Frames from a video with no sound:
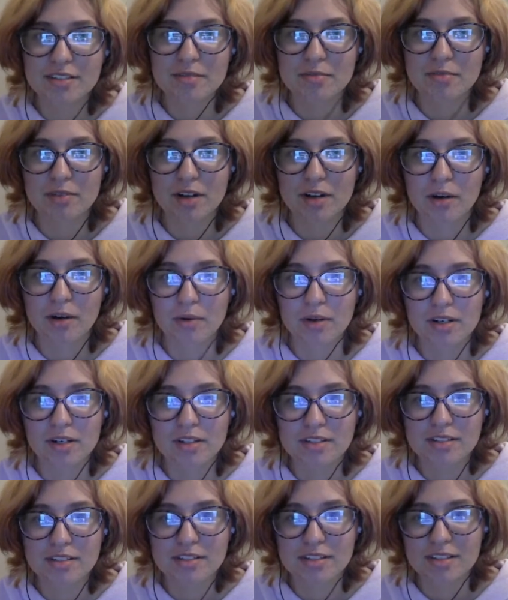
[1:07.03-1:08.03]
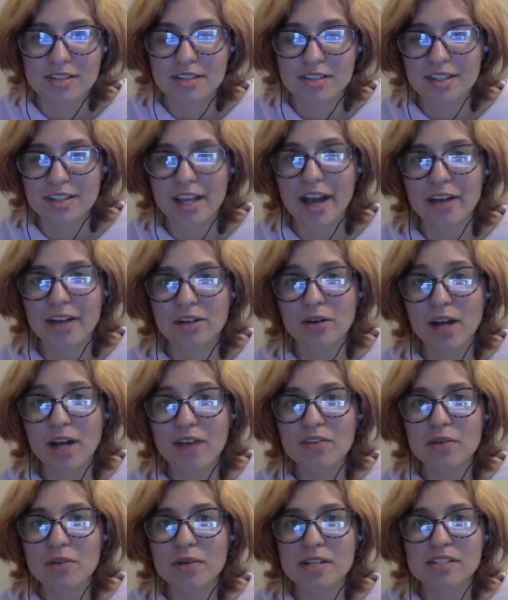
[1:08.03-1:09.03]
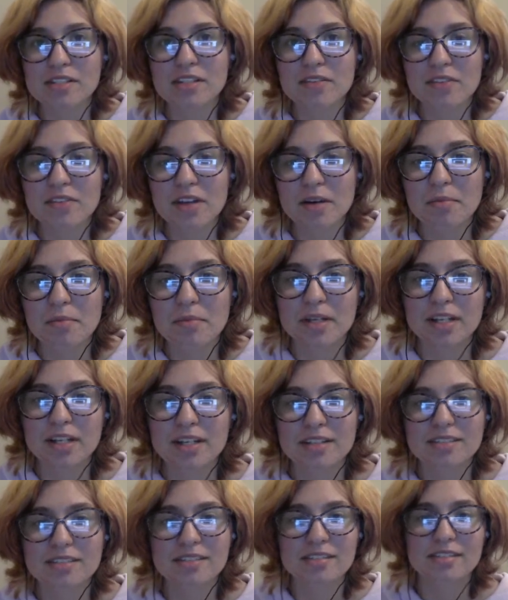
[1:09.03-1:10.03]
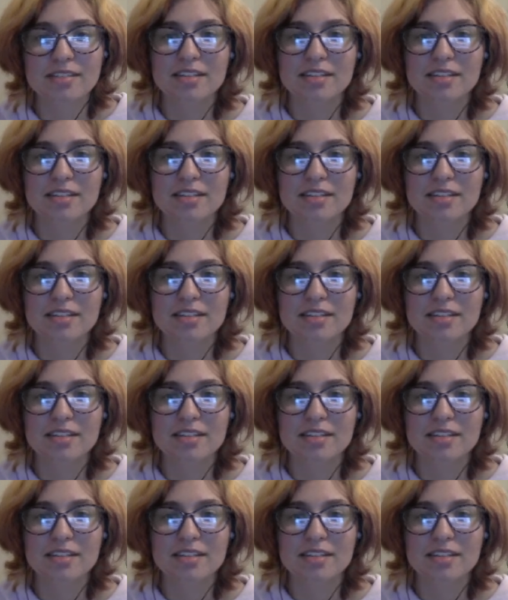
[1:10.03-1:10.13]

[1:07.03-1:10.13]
Bratwurst. Yeah, I don't have the rest of them because